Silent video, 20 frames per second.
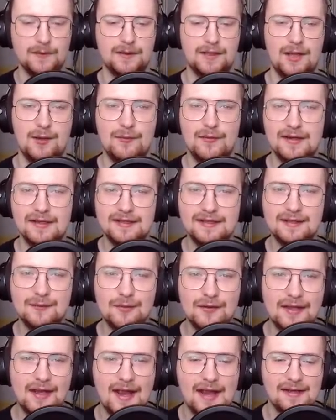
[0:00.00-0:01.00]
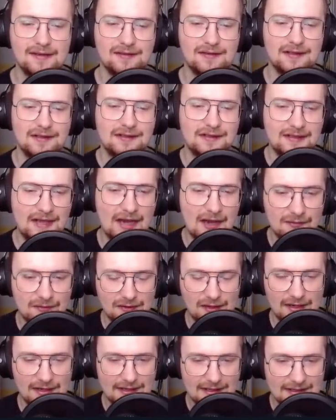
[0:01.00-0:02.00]
I want to see what that actually sounds
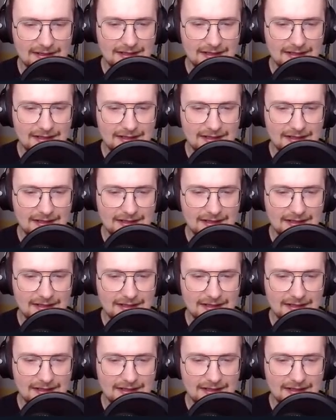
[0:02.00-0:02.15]
like in